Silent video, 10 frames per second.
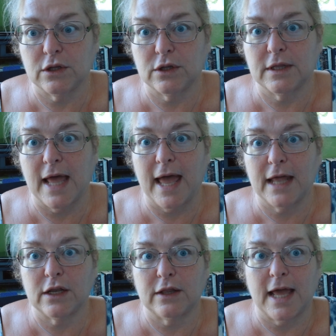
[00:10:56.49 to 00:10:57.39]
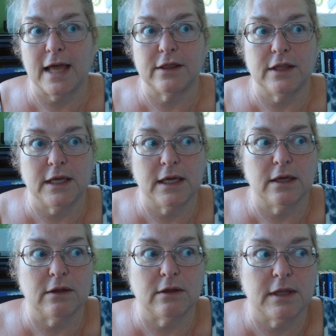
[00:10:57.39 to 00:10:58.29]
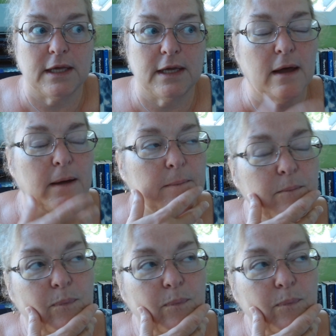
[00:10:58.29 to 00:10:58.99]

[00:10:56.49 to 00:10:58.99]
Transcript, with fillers: that that the the um,